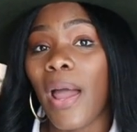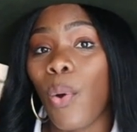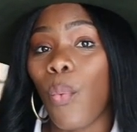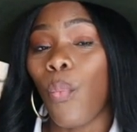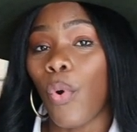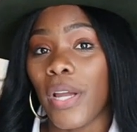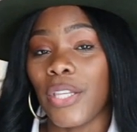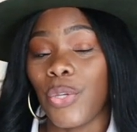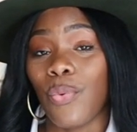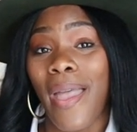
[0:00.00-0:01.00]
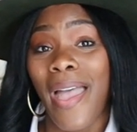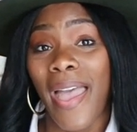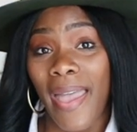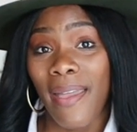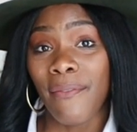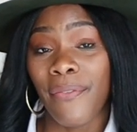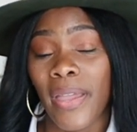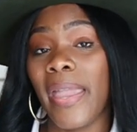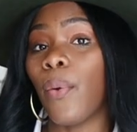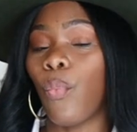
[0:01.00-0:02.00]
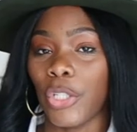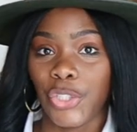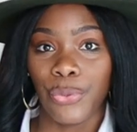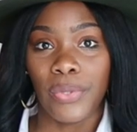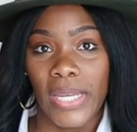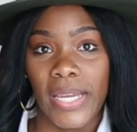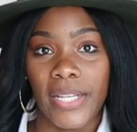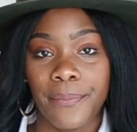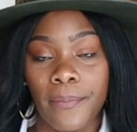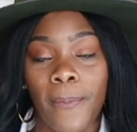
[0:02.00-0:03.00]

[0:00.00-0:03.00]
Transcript: out what you have and what you need.